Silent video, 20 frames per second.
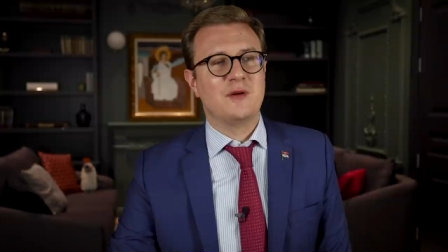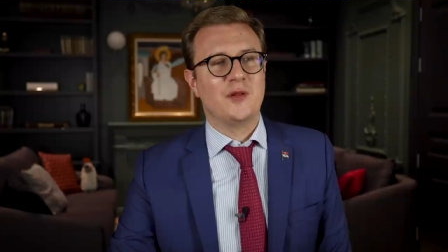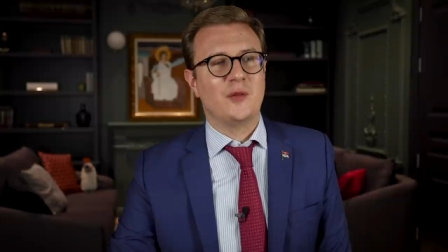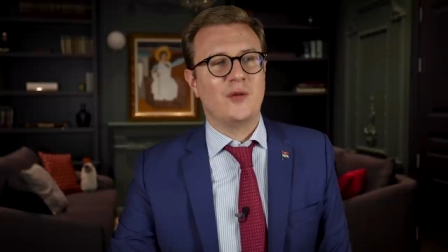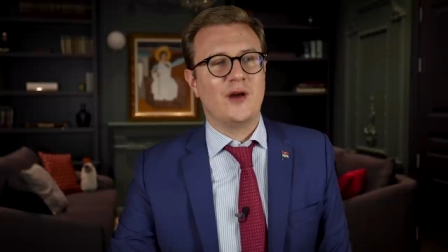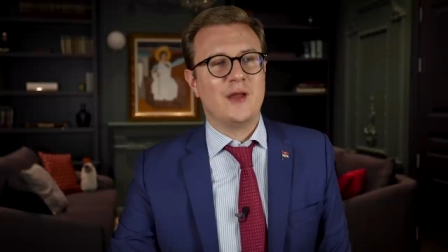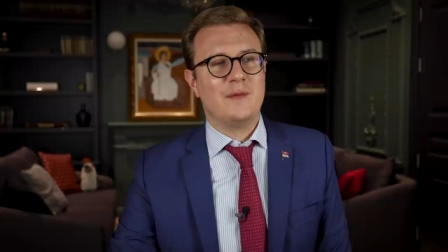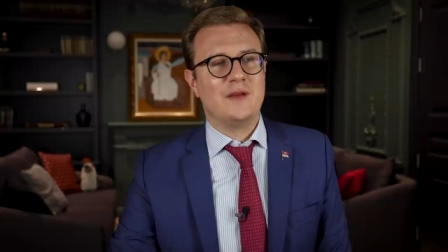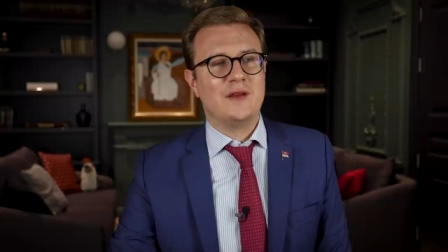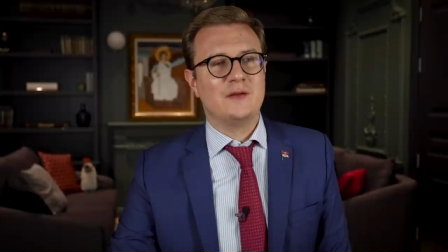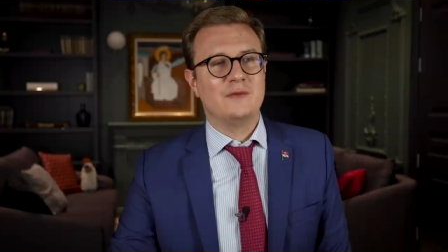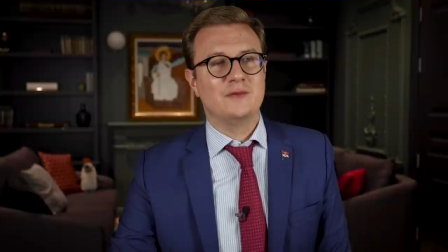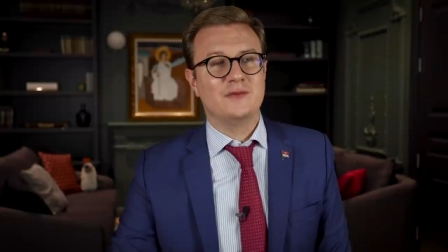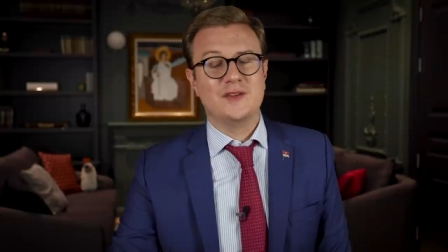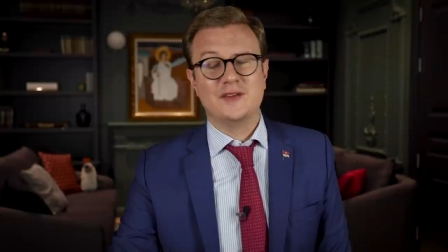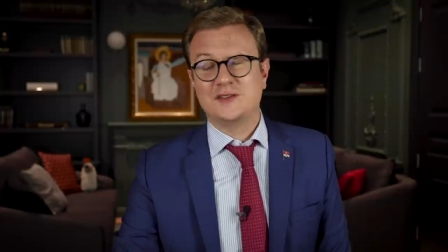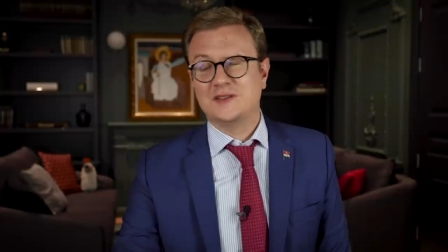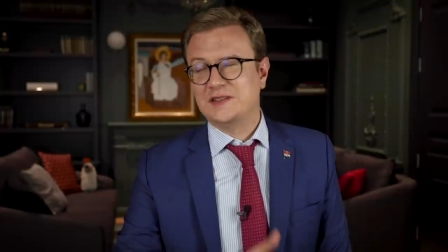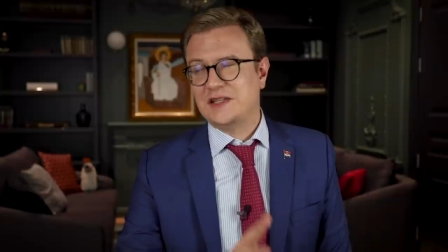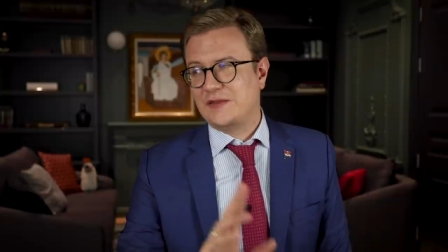by the way, I mean,
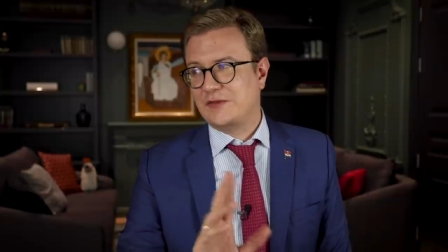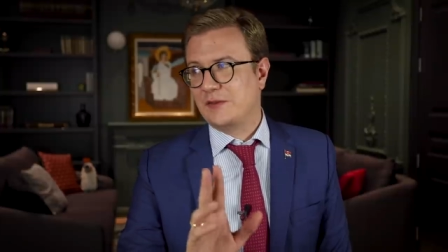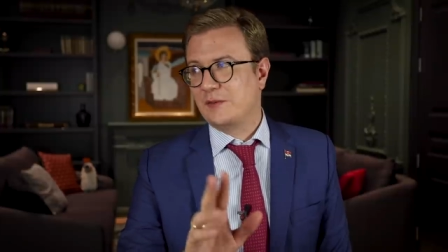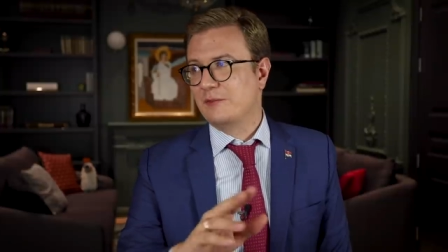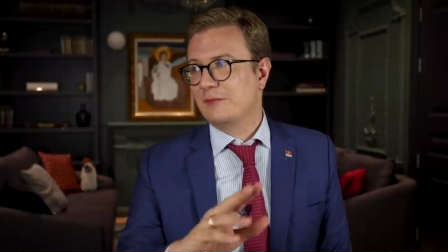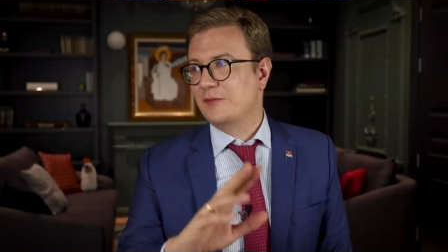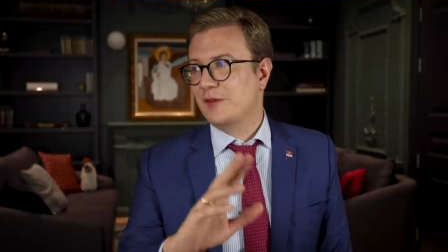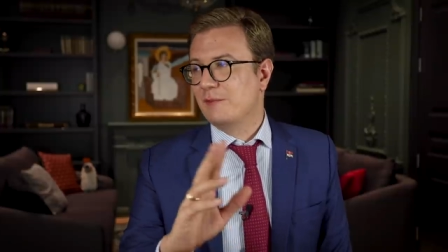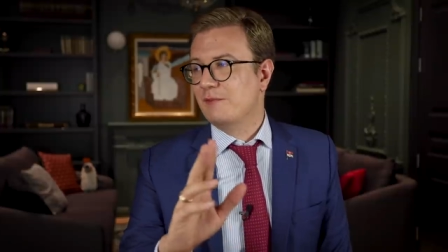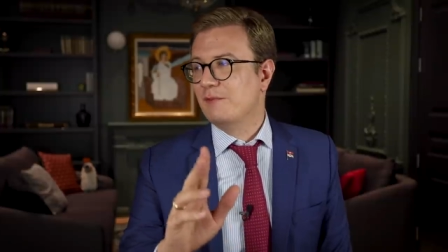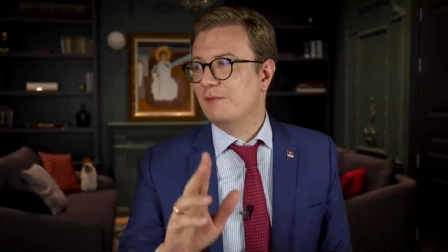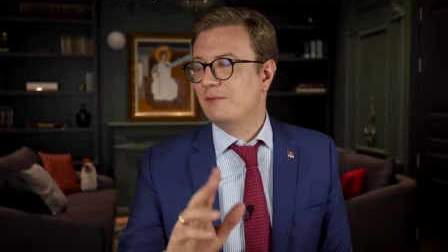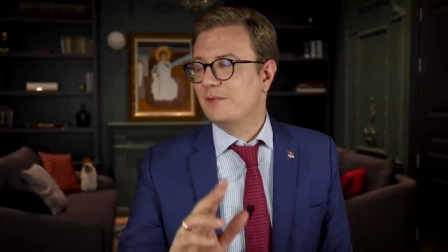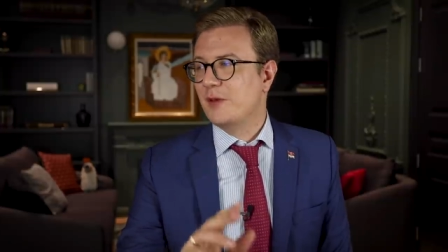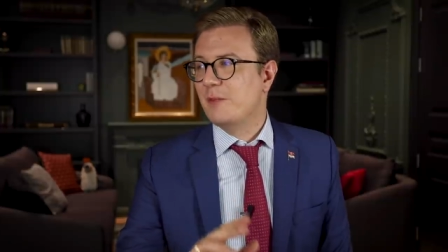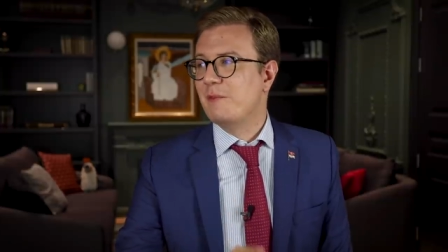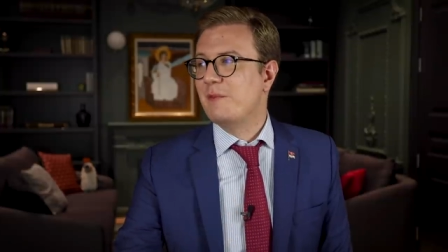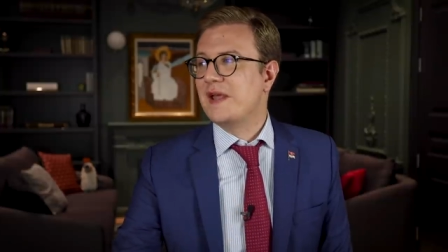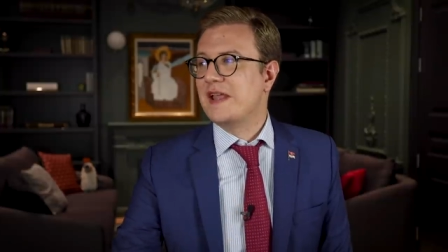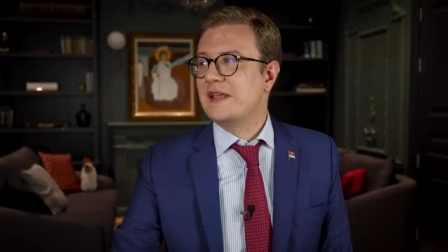this is not
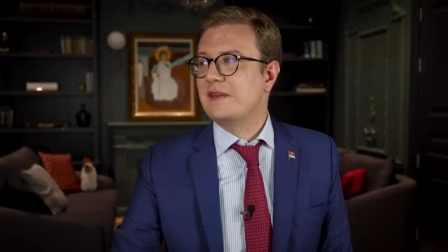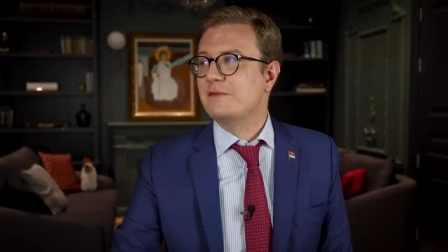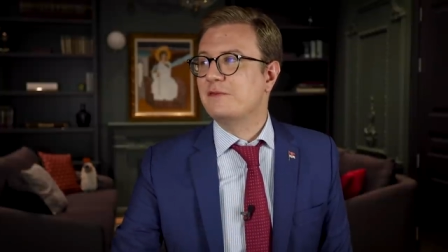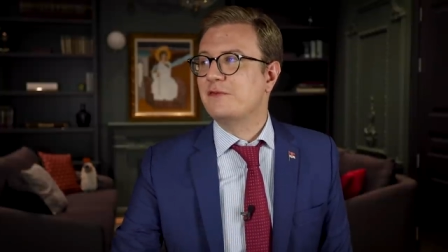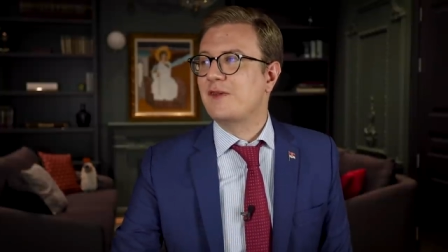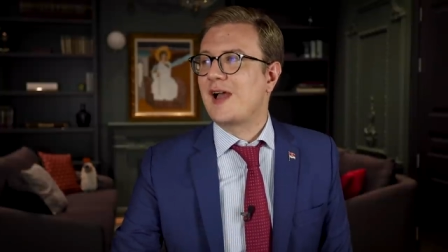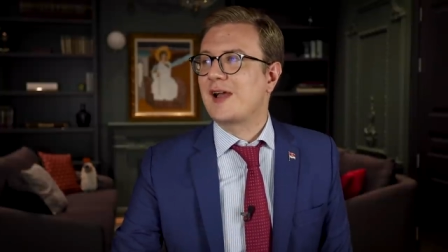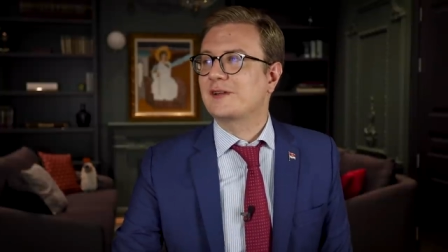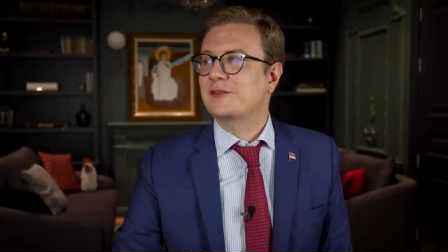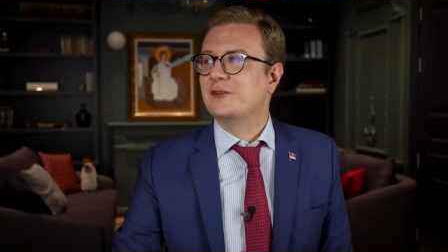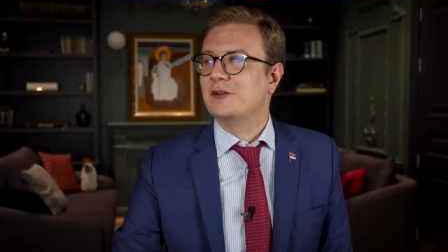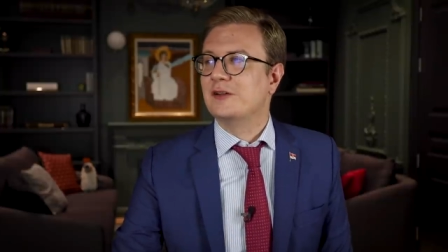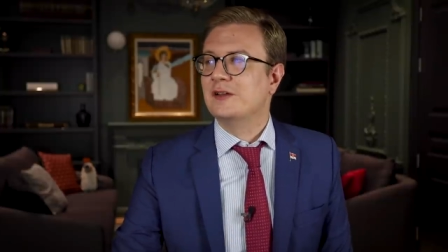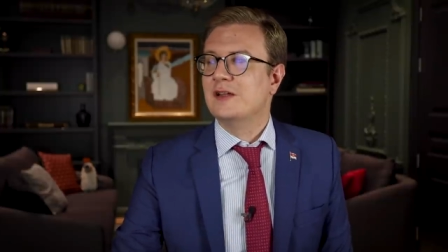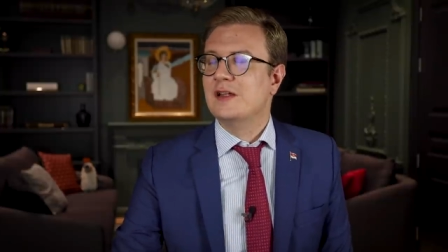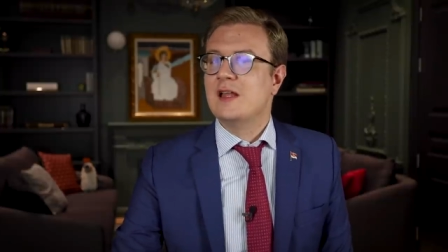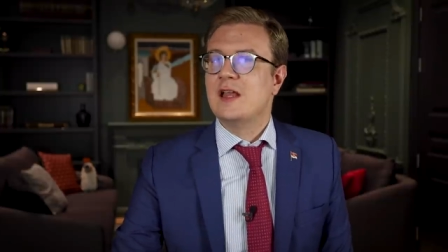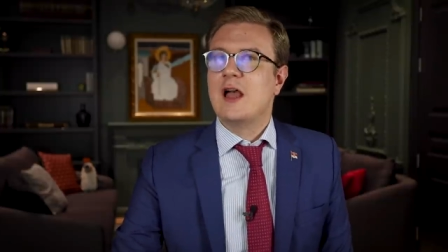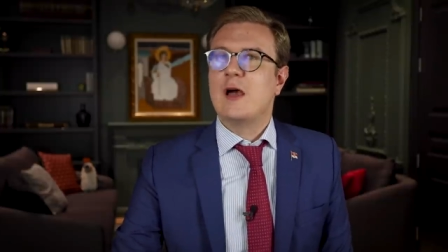the main factor,